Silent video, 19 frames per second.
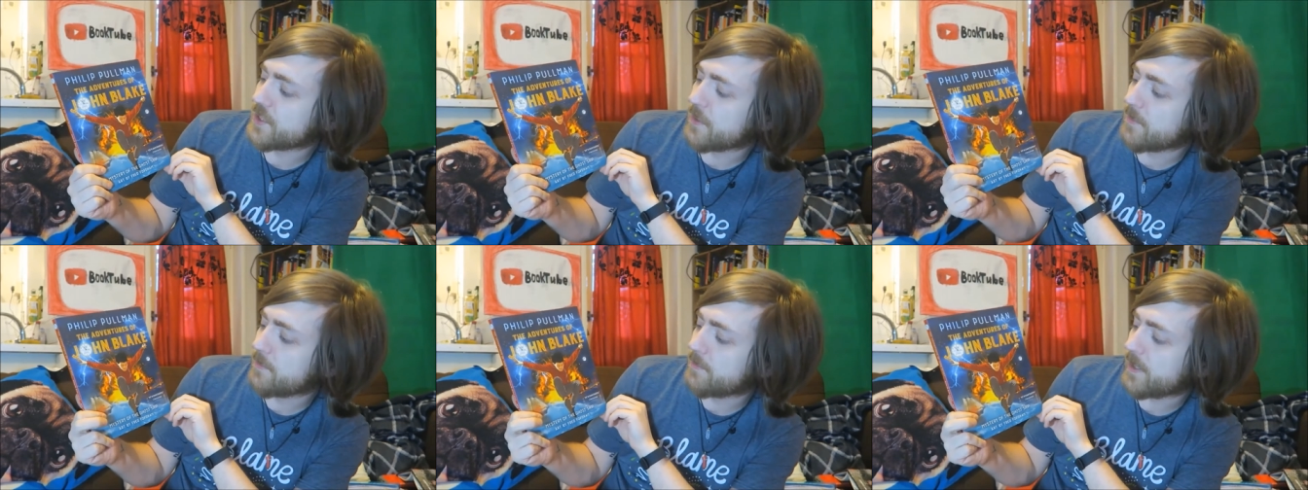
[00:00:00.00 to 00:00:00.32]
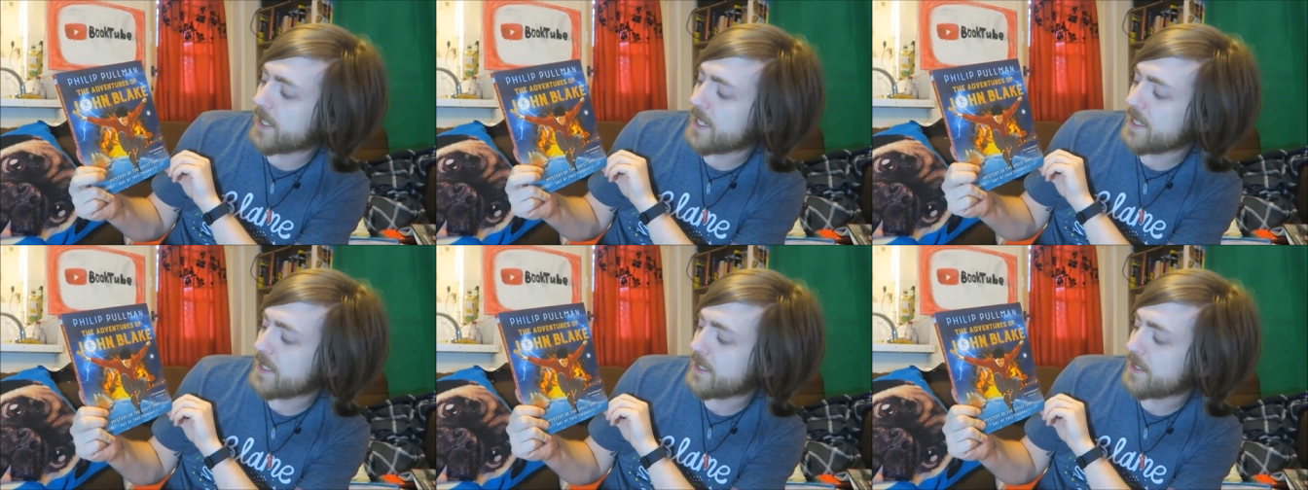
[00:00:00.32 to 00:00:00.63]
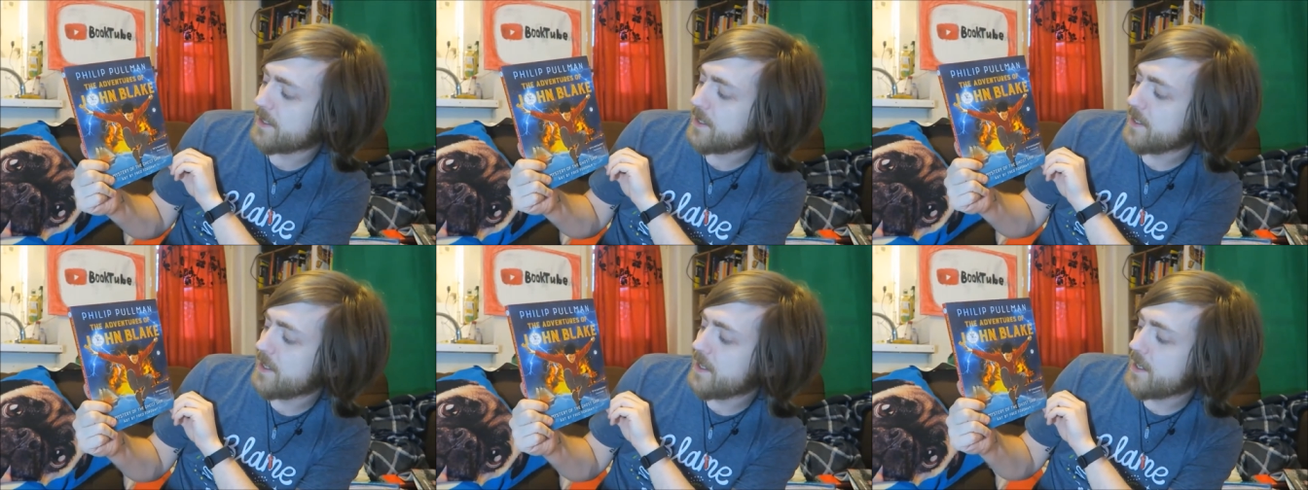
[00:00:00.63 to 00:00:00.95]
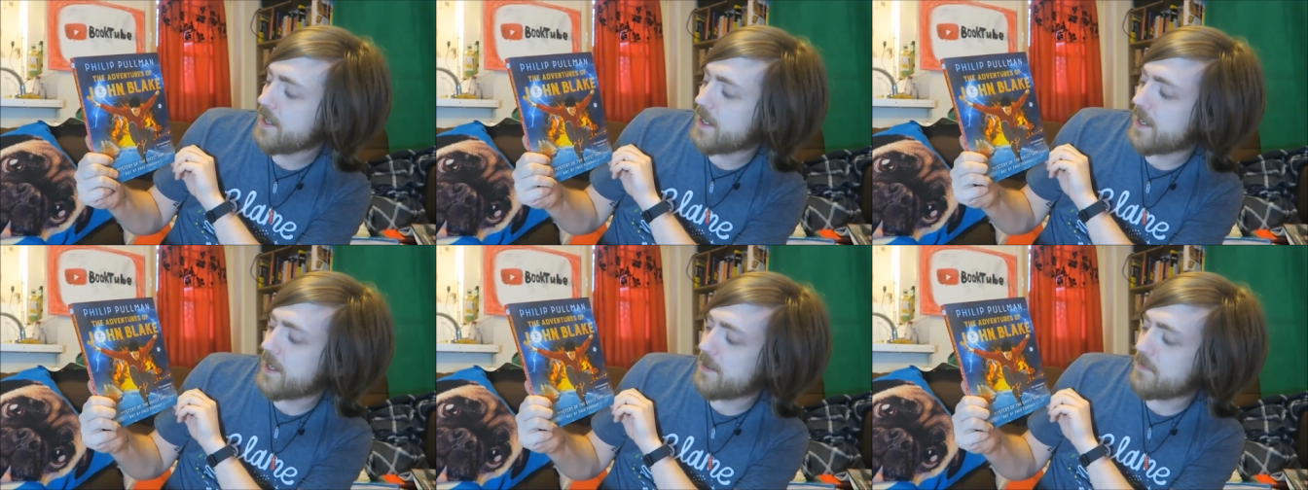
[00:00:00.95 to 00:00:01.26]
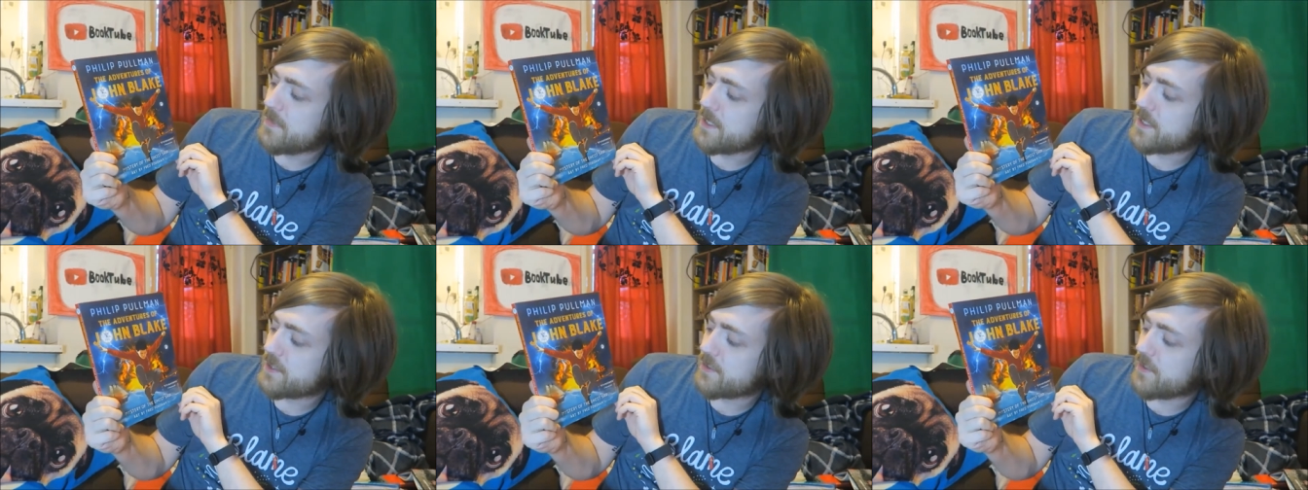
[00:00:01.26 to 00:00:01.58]
of John Blake,
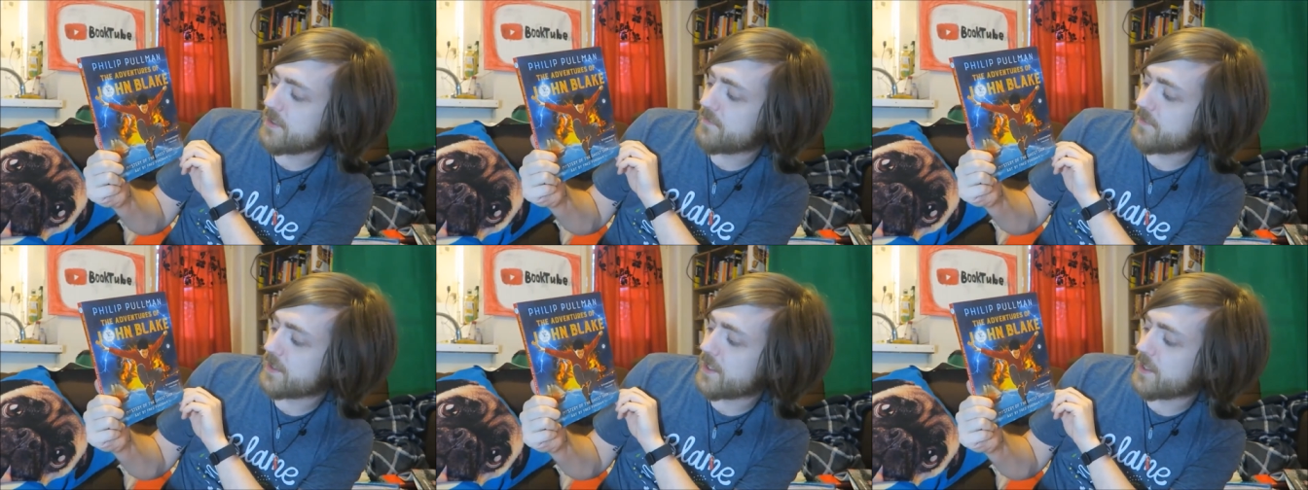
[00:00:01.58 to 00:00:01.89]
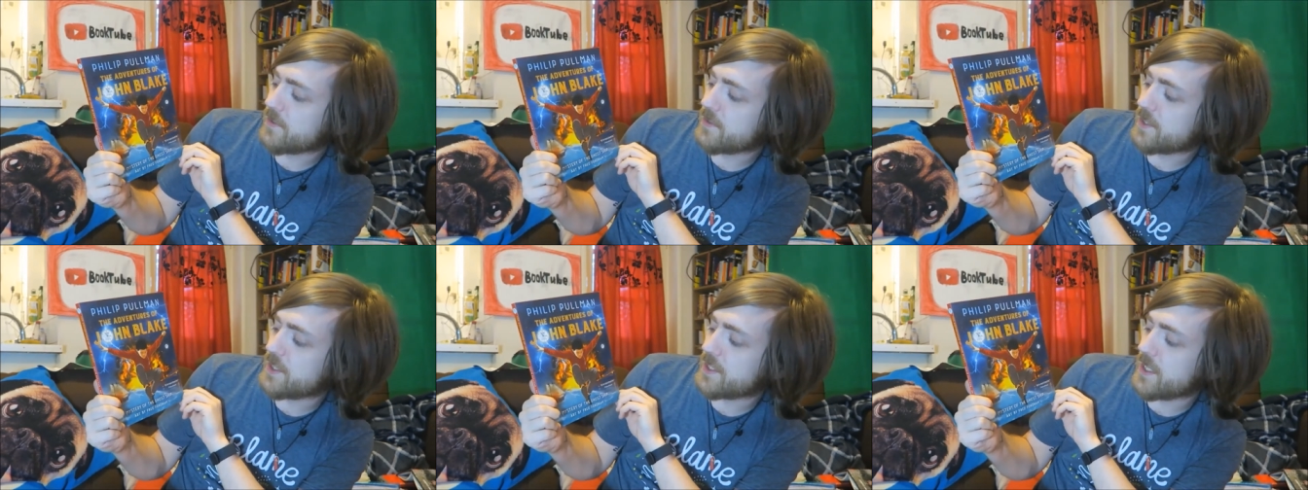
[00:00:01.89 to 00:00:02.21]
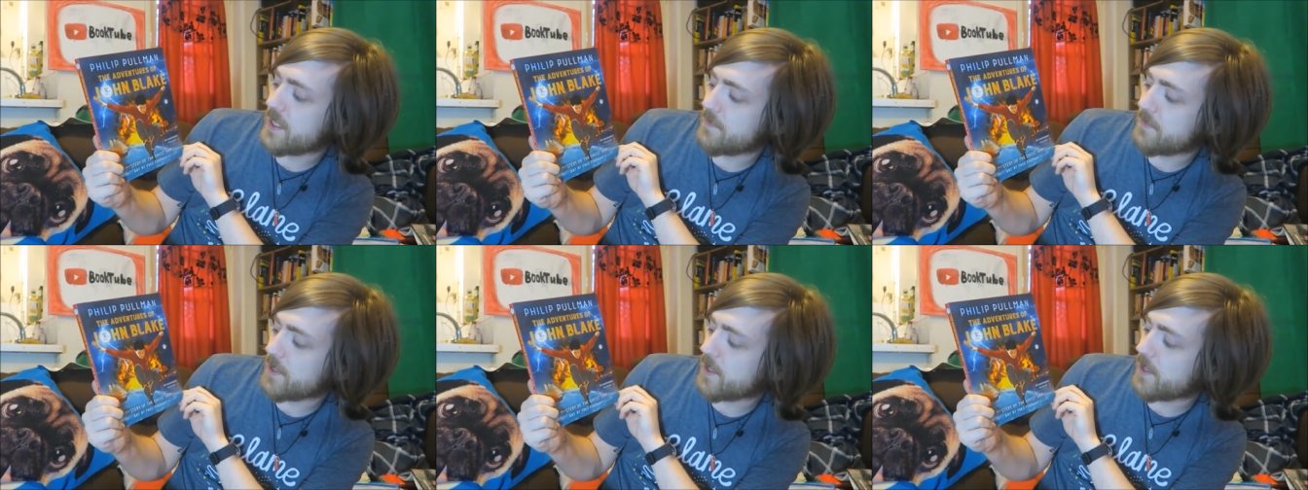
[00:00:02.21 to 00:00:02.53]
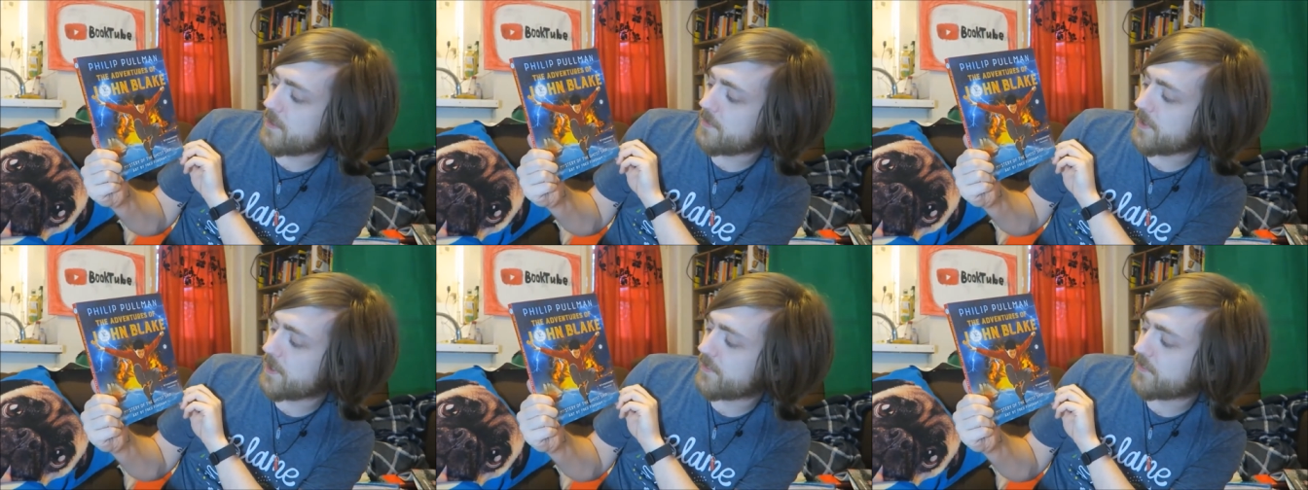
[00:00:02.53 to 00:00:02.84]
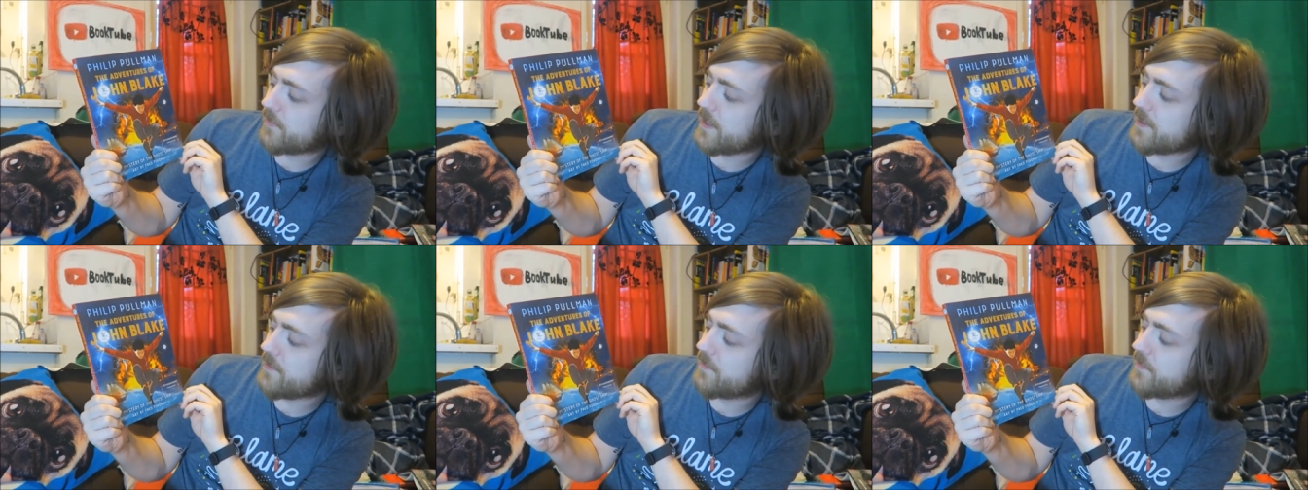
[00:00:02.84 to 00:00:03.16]
Mystery of the Ghost Ship, art
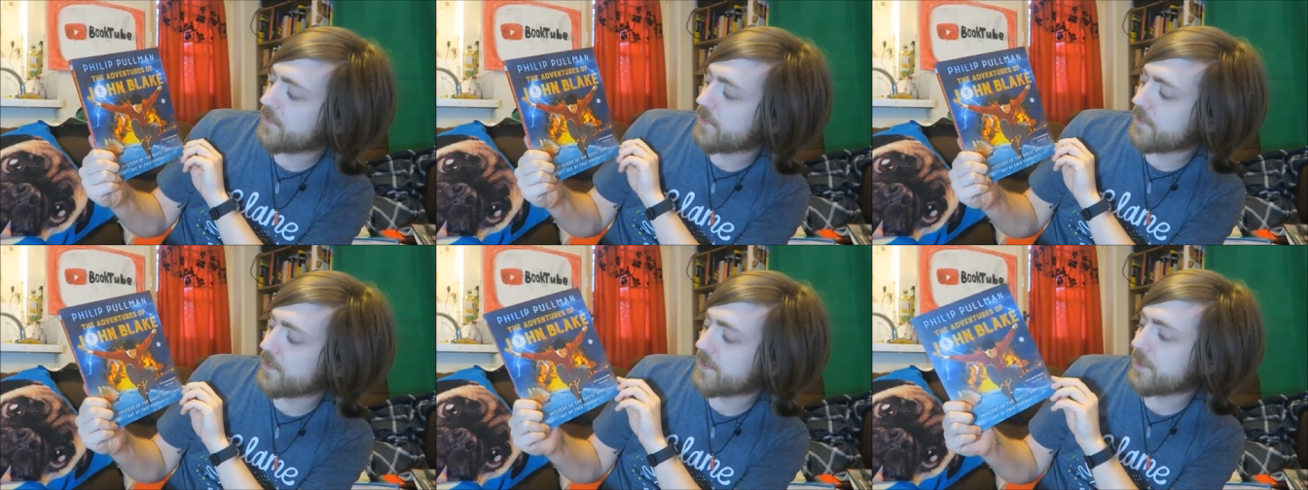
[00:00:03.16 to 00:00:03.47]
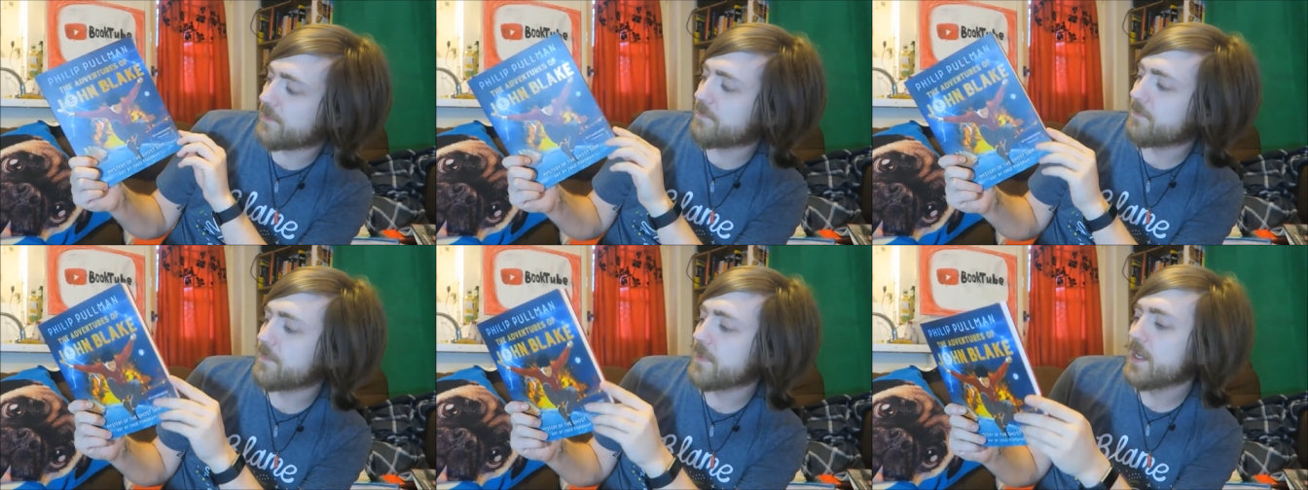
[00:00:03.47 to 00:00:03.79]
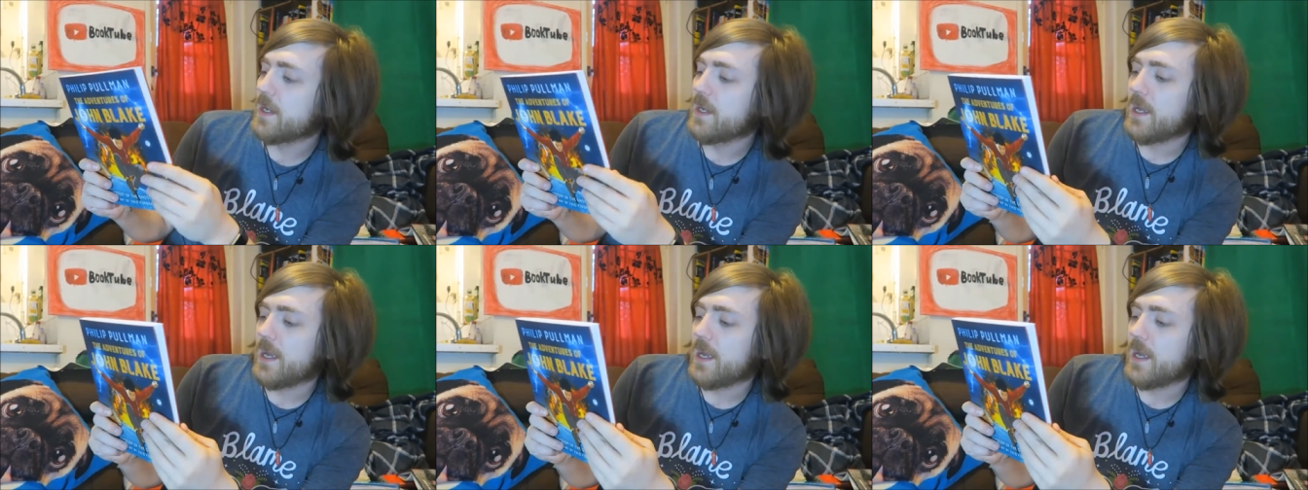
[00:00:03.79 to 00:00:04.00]
by Fred Fordham.